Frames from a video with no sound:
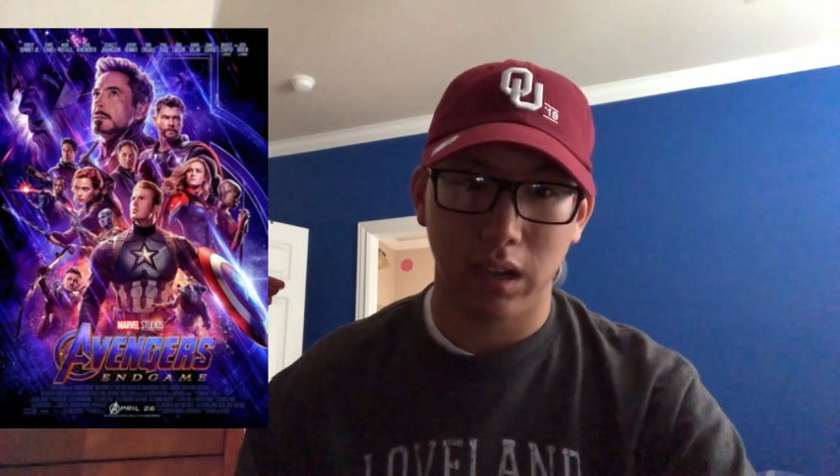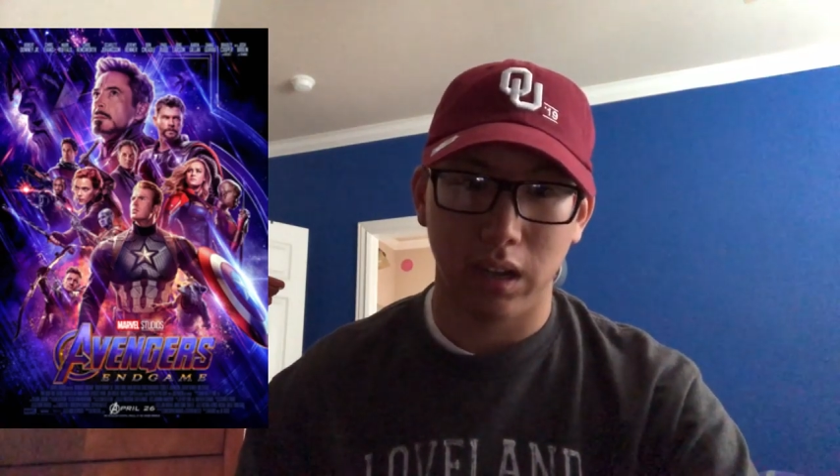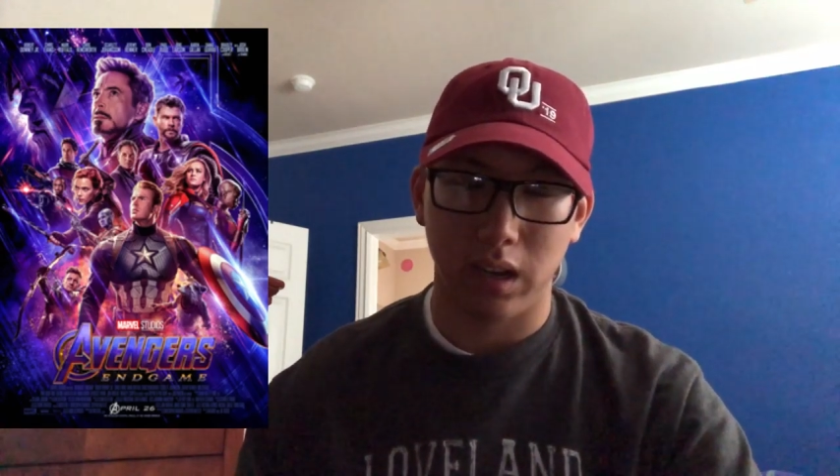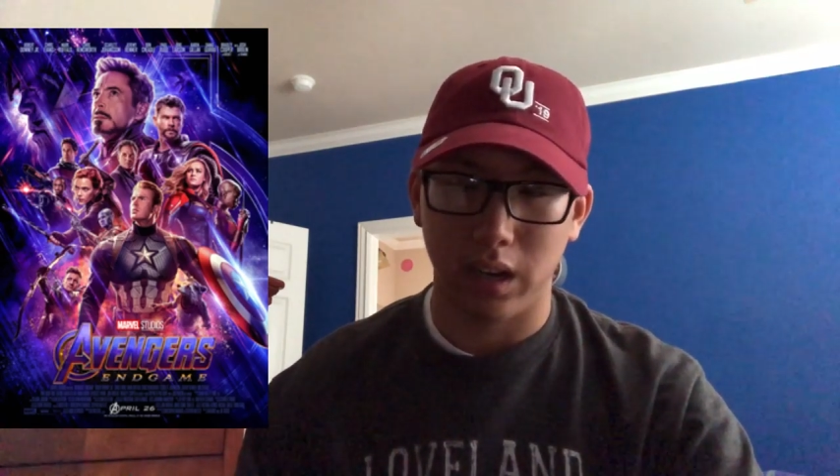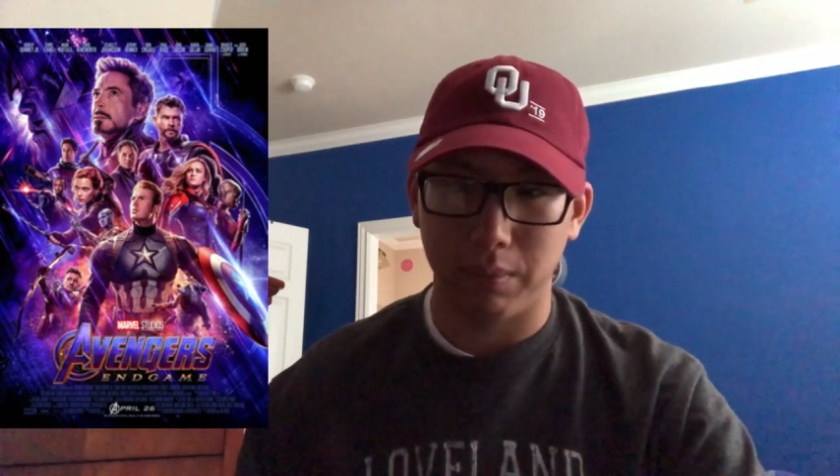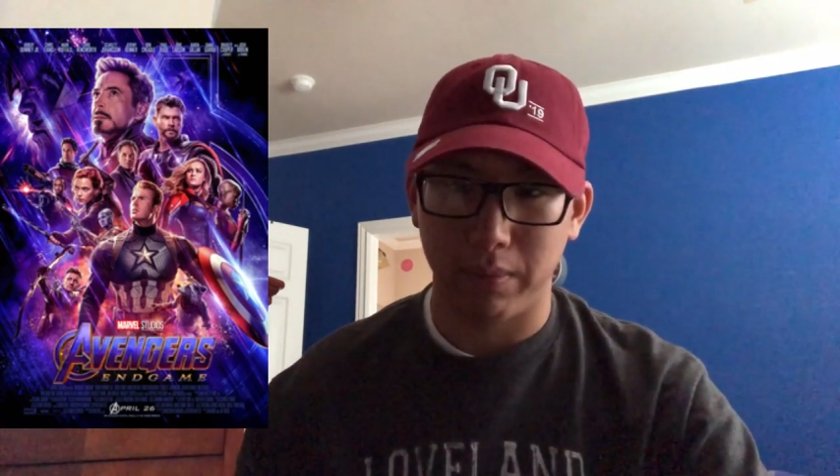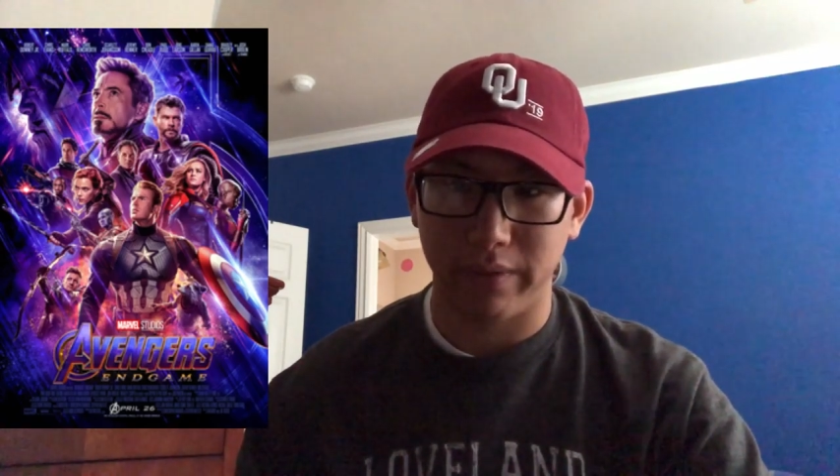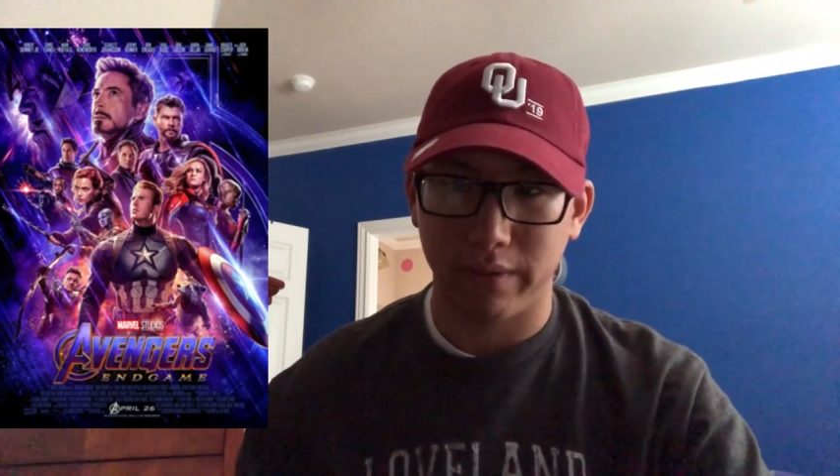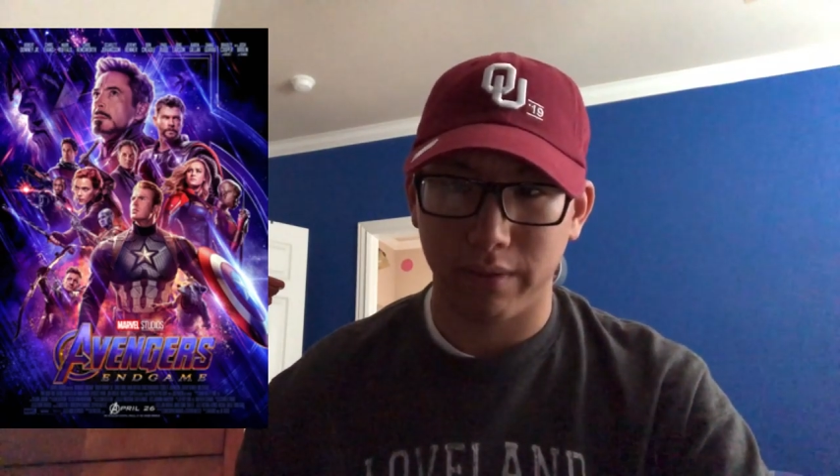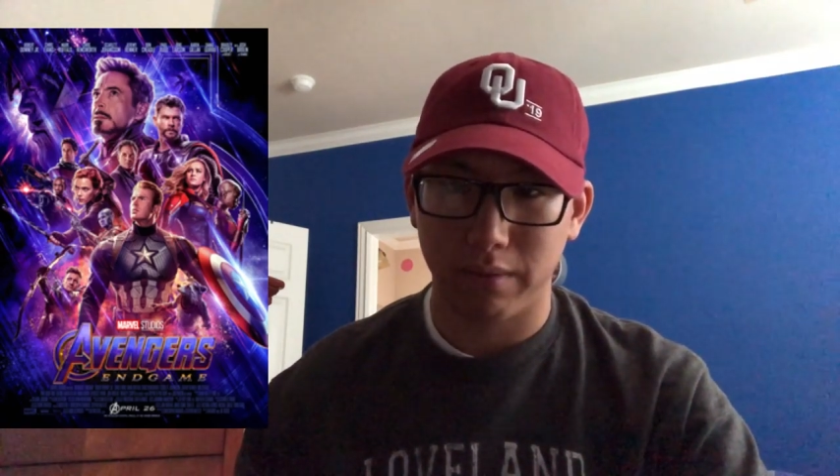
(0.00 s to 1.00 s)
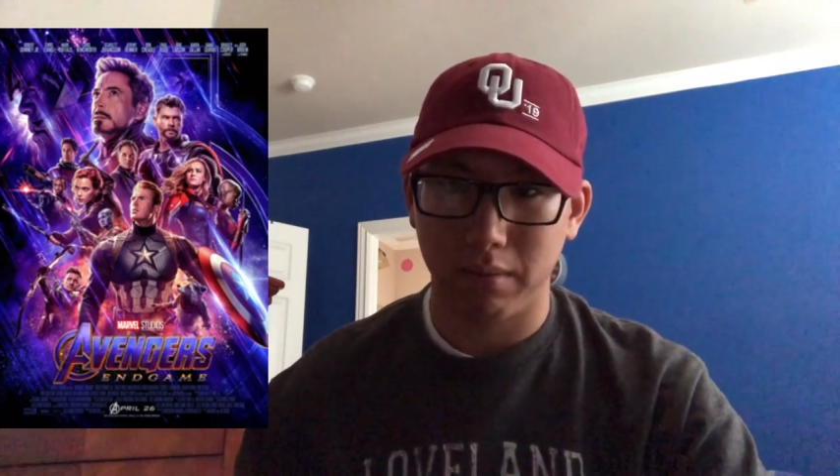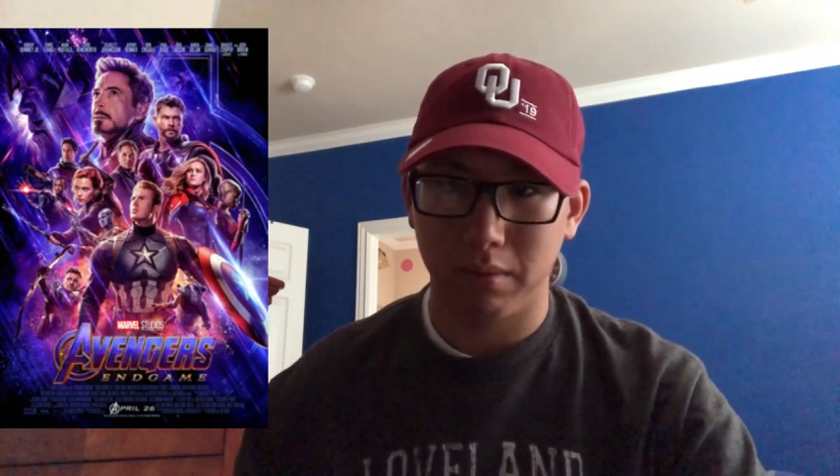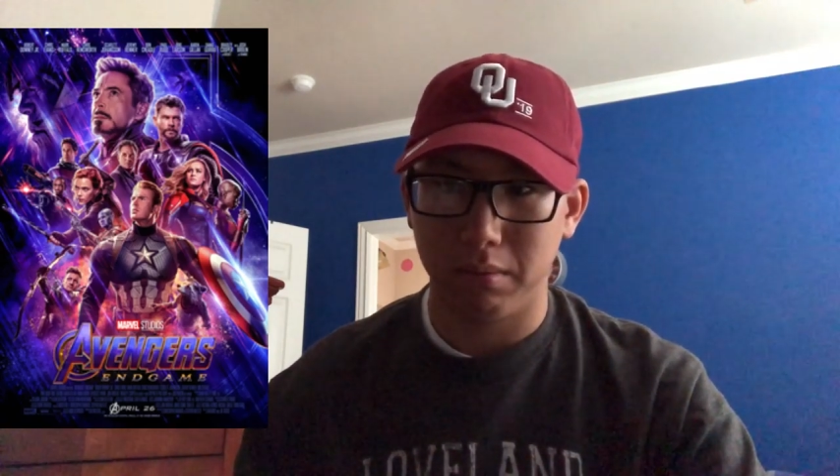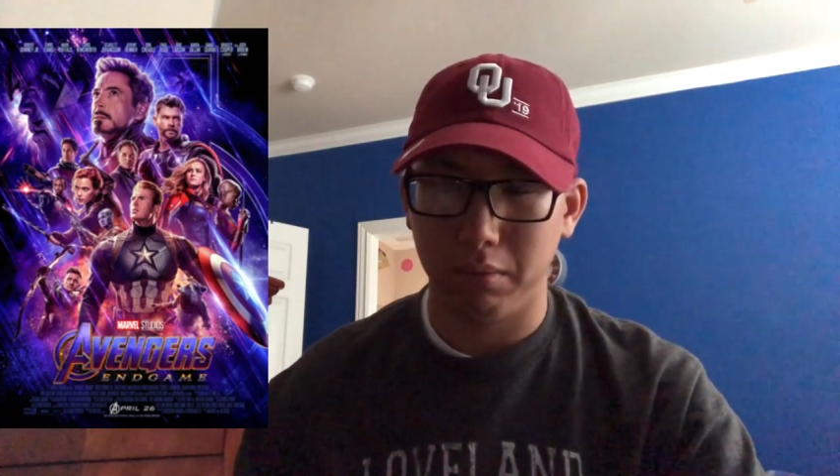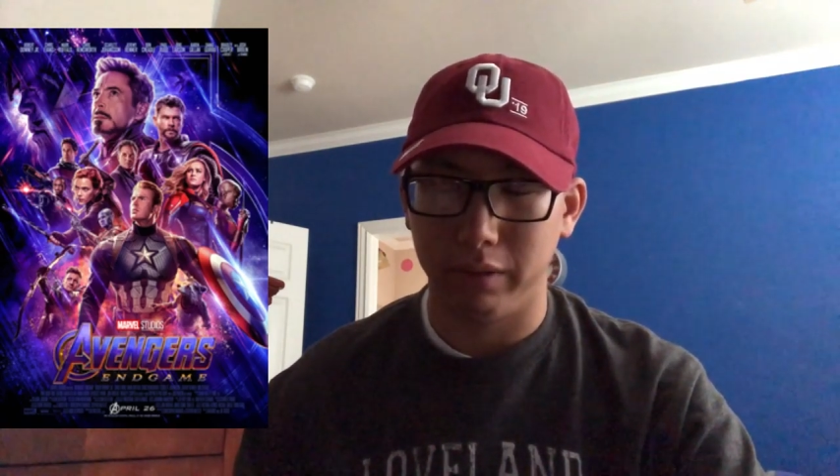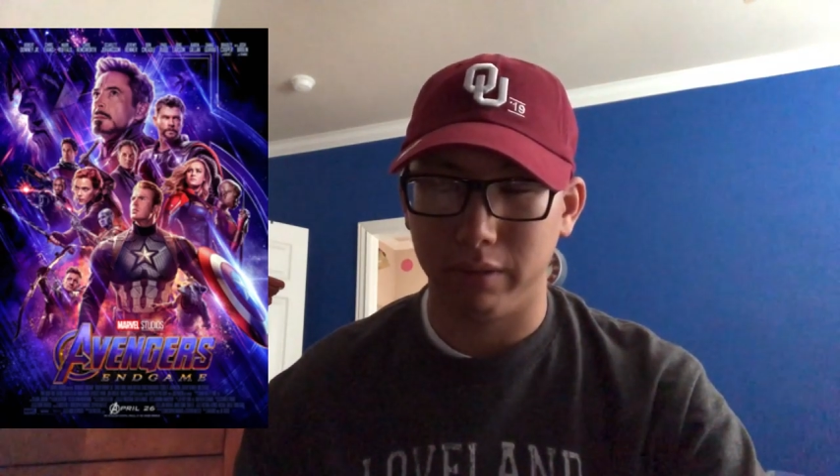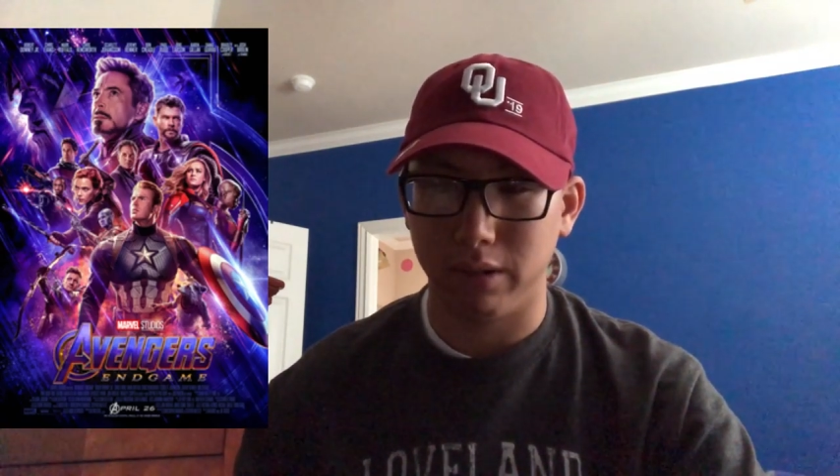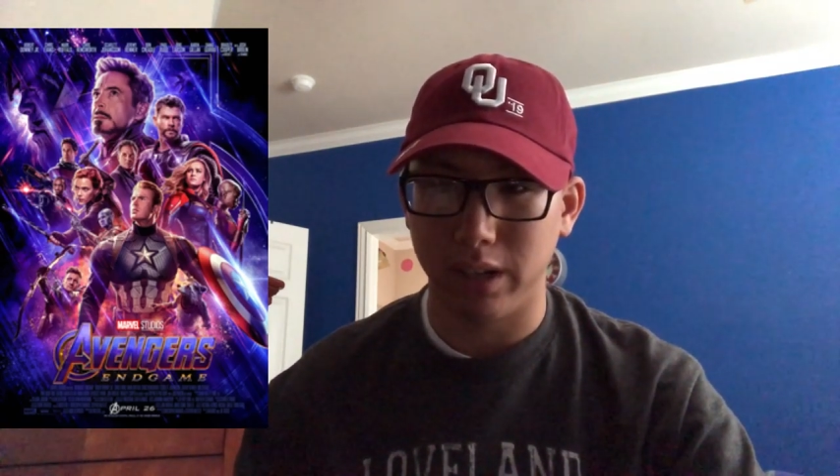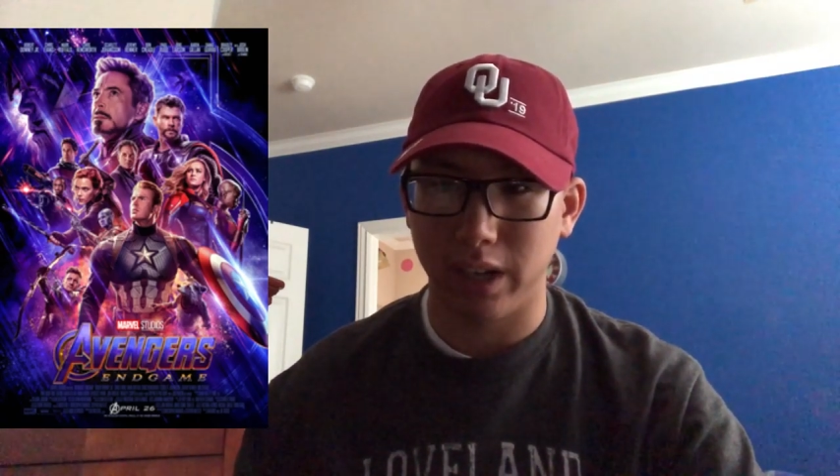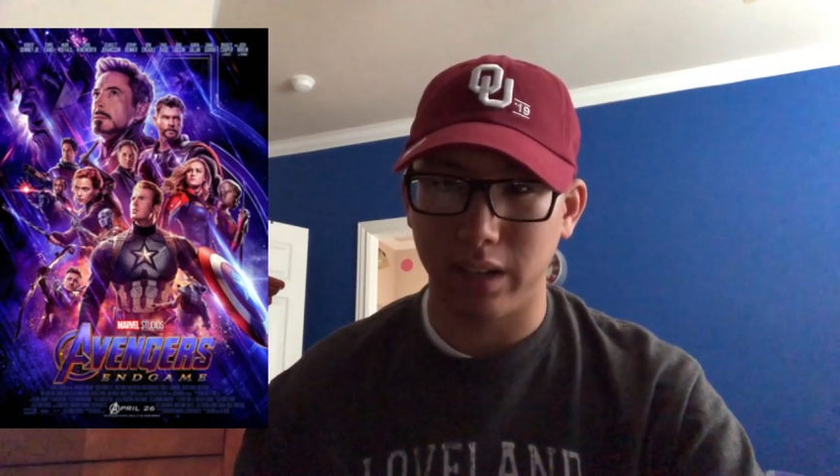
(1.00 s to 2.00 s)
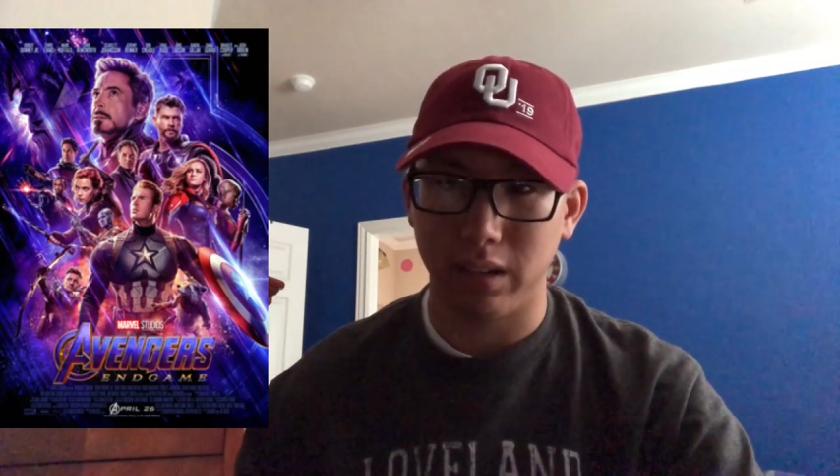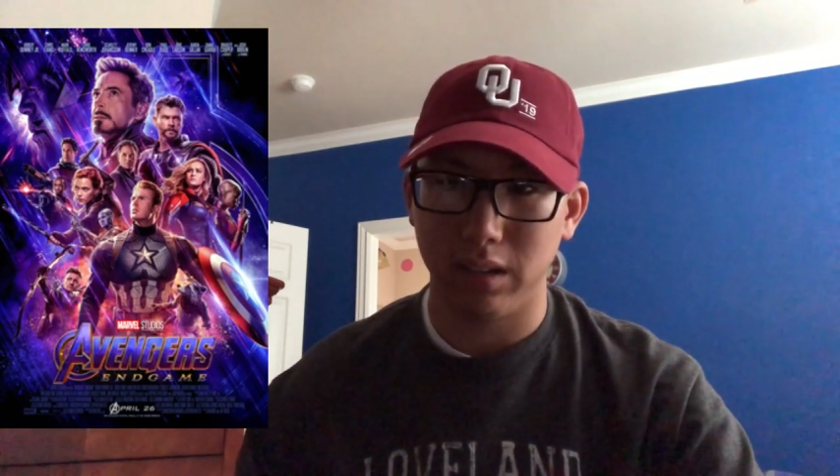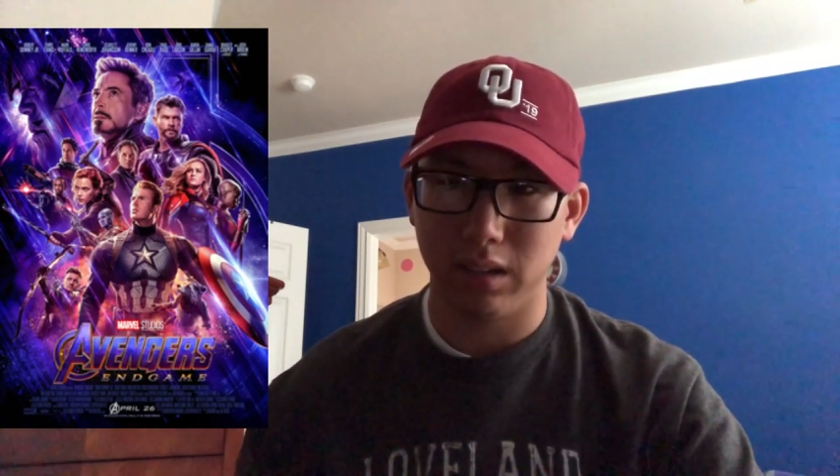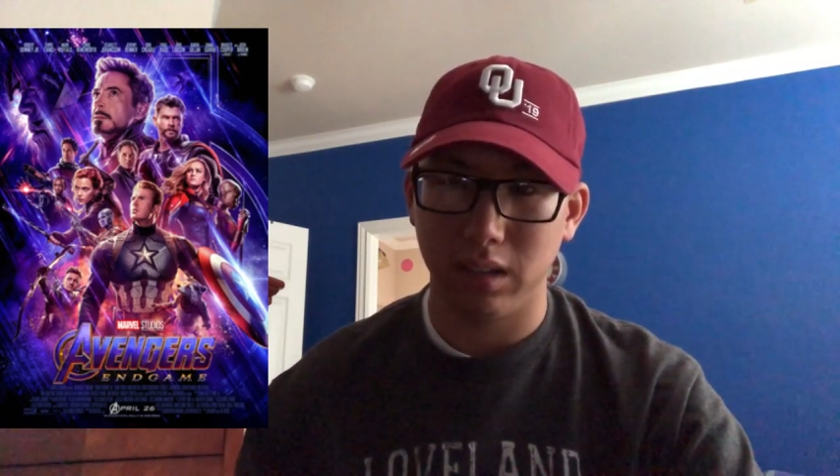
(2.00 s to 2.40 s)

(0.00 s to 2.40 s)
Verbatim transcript: And bef before that, you